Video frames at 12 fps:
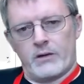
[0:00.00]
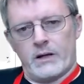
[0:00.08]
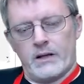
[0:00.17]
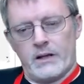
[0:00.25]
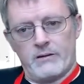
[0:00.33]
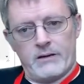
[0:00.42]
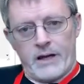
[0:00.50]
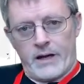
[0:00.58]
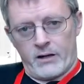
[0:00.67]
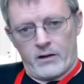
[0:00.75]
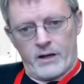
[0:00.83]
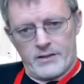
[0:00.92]
and then
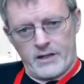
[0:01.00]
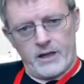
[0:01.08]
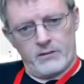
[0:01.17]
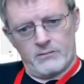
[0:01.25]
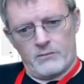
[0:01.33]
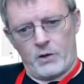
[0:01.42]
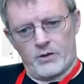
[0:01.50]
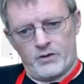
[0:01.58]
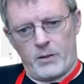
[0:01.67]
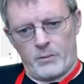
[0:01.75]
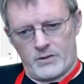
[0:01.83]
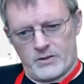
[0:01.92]
analyze those
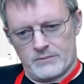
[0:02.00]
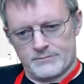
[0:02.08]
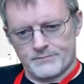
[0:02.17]
numbers.